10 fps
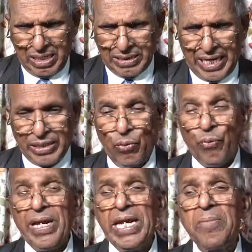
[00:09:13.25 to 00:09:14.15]
that
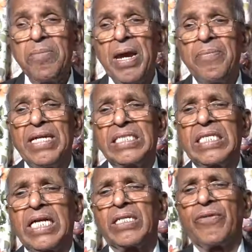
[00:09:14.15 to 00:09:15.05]
we may be
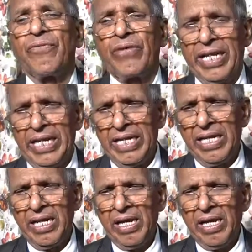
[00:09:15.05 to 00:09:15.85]
set free